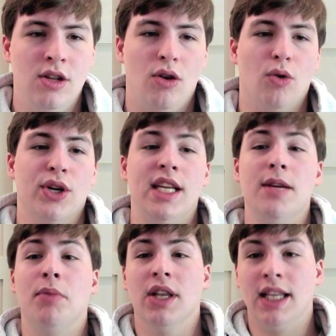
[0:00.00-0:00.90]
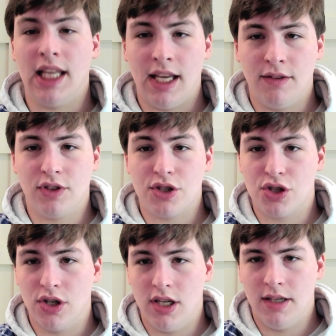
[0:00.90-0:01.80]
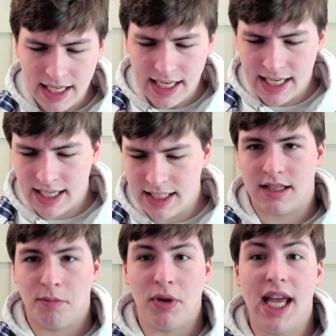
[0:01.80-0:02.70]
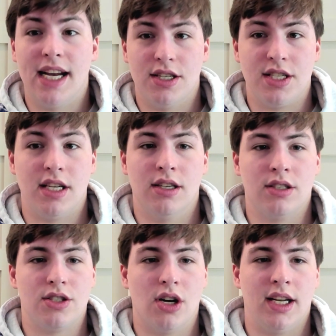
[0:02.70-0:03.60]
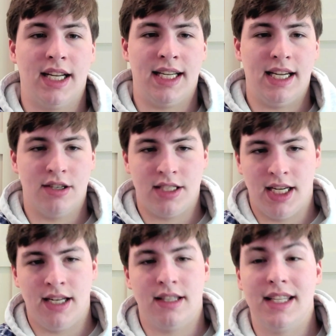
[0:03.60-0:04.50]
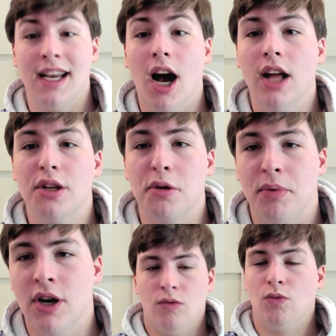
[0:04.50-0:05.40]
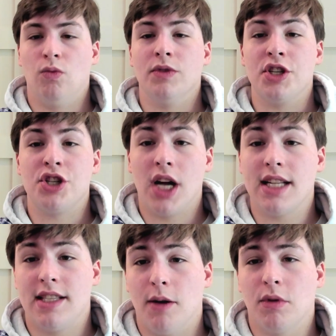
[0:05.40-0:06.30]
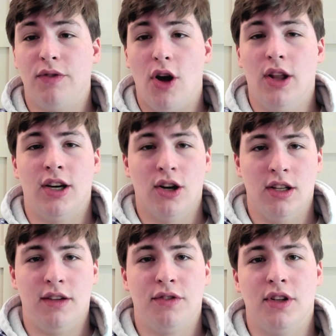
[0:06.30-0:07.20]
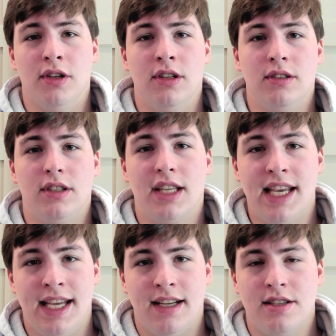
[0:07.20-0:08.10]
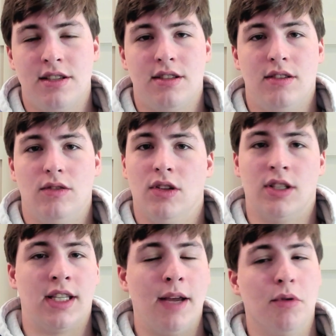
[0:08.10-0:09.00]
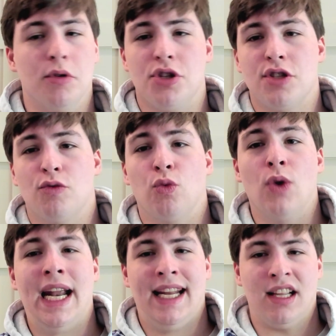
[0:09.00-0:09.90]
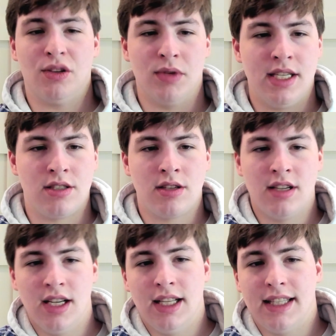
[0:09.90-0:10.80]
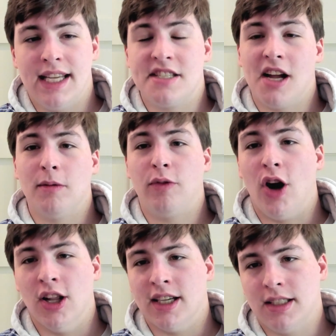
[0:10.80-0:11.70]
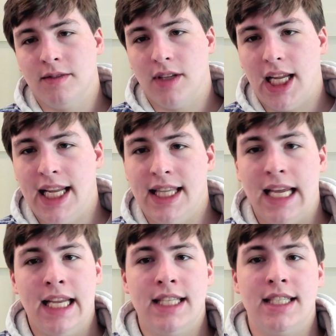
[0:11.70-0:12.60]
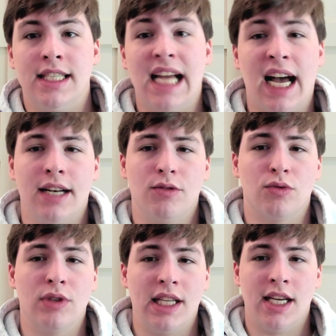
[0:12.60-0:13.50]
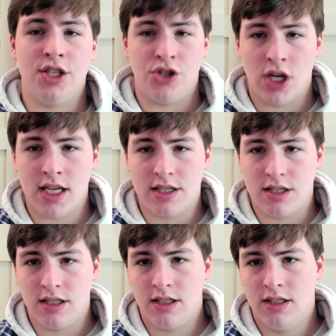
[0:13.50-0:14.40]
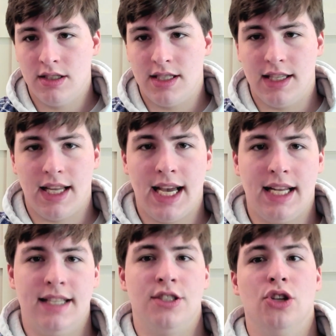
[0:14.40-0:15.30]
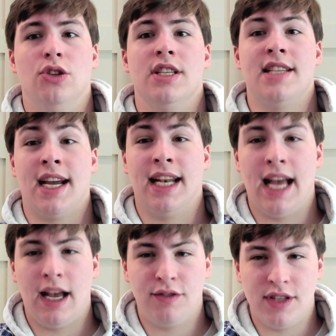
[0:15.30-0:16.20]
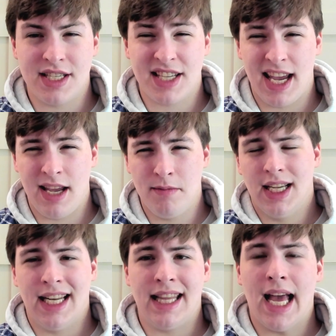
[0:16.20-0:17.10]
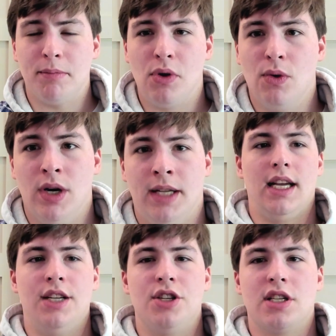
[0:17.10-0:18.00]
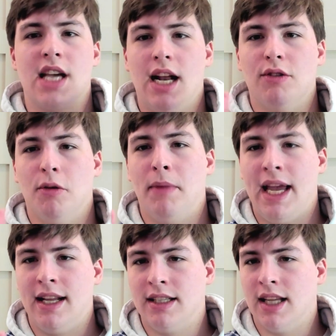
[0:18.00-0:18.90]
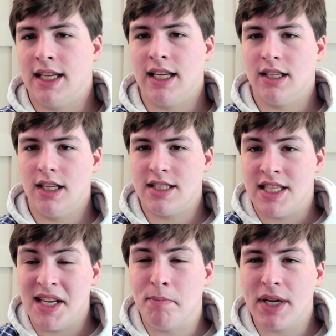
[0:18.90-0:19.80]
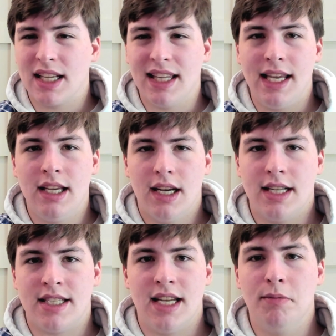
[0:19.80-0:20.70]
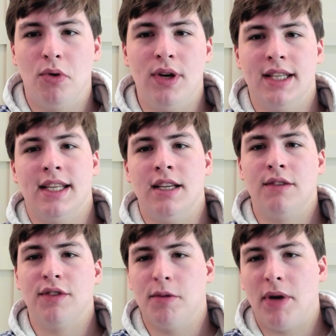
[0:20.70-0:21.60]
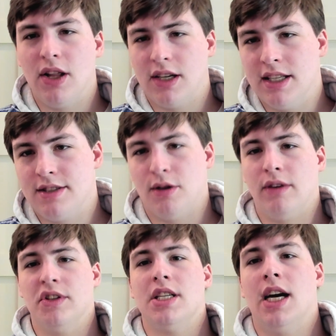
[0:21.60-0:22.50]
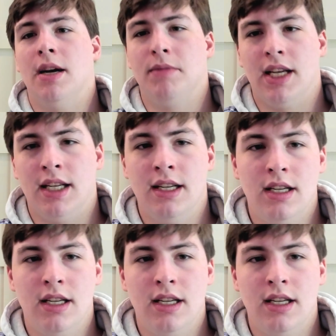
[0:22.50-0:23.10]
or he believed should. And the players here started getting irritated. The other part, the shots that were falling early for the Kings, they were just raining threes. They stopped falling, and they did not really adjust to that until the second half of this game. And at that point, it just kind of remained like typically a 10-point lead for the Pelicans. So every time that